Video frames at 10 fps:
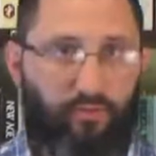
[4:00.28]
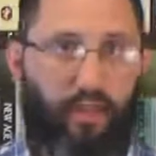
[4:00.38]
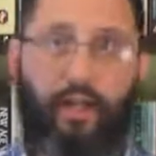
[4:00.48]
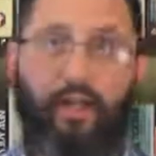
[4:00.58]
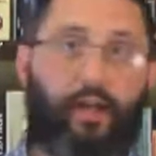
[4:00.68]

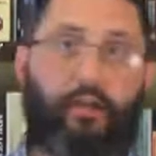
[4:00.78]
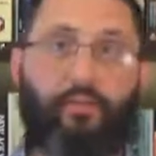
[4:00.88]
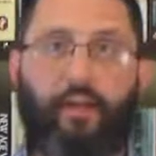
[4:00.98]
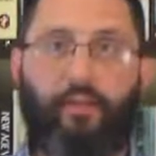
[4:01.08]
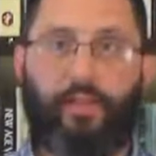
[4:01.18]
flying out
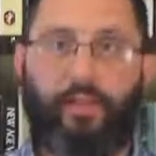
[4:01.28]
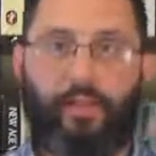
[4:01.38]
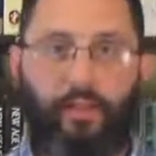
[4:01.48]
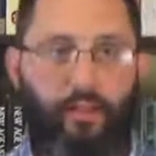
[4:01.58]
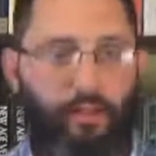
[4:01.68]
around
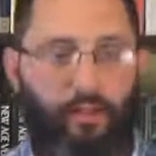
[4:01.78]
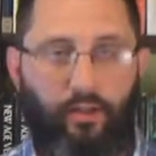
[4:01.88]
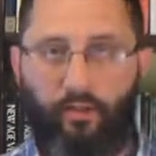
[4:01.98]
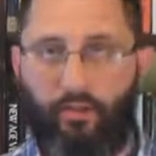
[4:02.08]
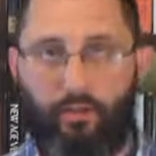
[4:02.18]
me, you
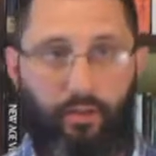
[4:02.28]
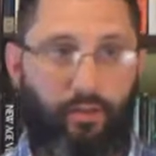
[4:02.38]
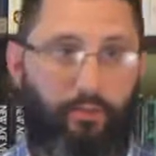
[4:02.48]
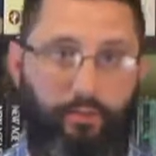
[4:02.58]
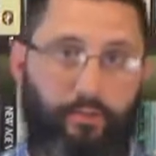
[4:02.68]
know, and,
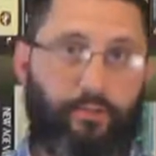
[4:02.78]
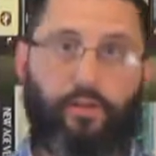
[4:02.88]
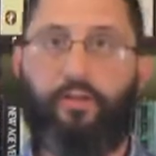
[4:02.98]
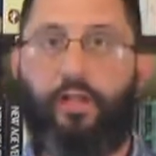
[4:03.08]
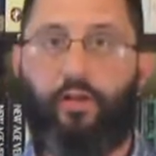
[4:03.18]
and,
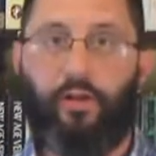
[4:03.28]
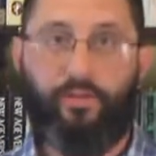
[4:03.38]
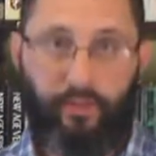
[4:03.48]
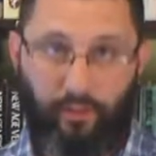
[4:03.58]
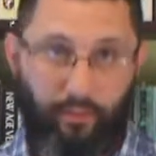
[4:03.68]
and they'll take
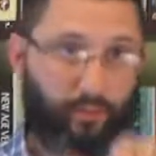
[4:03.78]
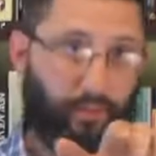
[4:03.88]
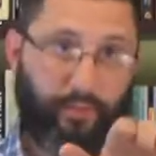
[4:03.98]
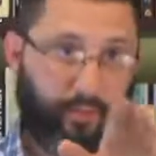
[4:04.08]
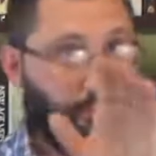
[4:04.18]
off and they're
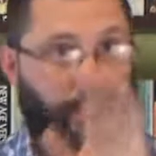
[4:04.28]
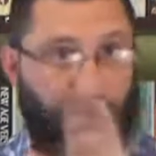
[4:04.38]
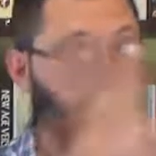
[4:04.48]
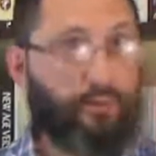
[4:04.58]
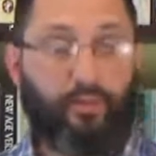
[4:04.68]
going up and they're
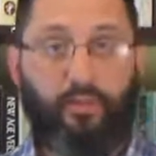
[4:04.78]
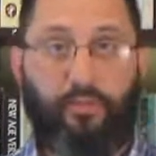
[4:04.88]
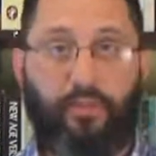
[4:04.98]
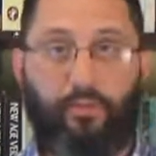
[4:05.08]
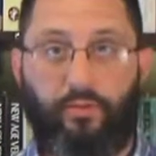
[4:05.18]
passing other
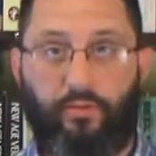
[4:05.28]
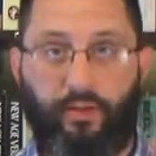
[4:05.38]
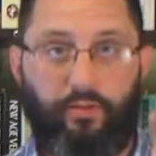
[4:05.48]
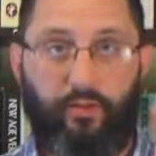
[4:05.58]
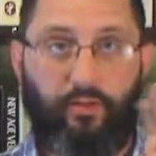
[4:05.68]
people and
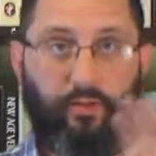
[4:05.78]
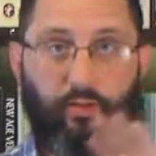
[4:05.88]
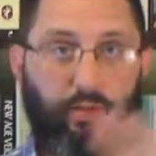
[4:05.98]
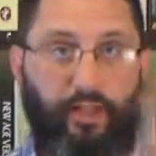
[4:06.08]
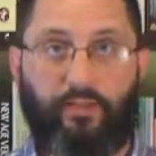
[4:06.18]
stuff in
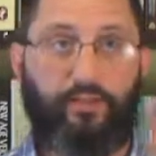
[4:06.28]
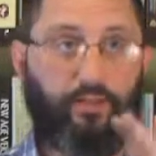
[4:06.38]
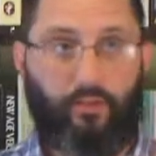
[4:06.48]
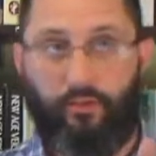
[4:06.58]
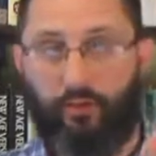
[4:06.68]
no
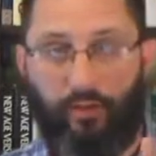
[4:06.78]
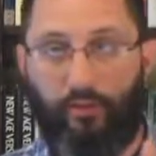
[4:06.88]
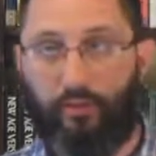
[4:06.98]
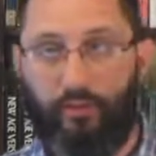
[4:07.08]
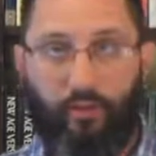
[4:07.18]
passing zones and
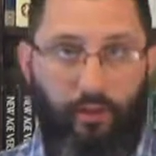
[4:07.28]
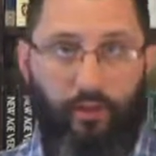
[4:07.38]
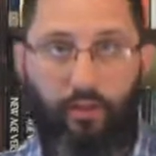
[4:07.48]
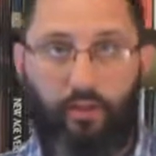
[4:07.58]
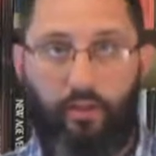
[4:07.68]
they're just
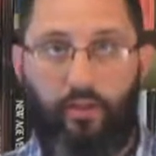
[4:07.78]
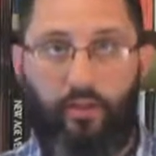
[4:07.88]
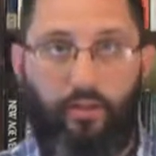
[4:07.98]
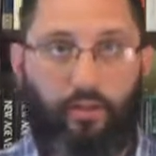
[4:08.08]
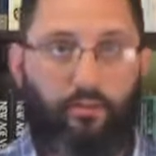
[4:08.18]

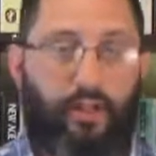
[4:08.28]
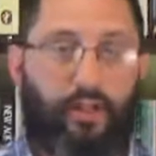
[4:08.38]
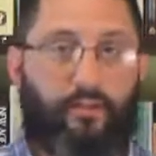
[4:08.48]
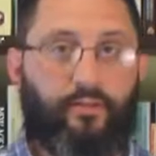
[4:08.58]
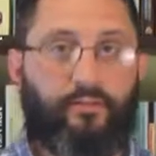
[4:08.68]
they're
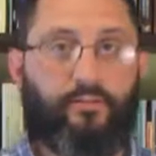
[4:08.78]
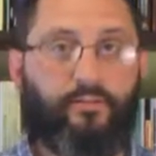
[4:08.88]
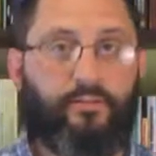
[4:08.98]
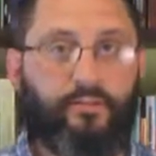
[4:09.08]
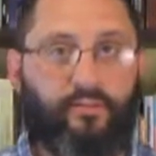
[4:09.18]
running
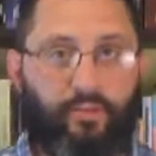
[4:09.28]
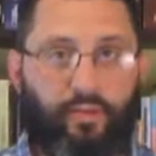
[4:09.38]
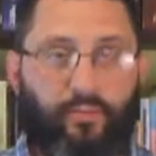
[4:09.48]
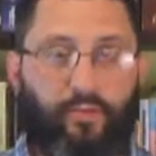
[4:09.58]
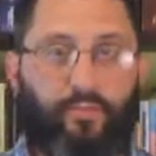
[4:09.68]
from
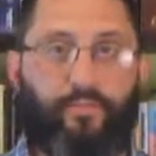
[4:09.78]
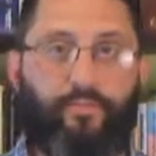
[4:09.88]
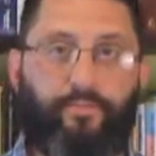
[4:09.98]
something.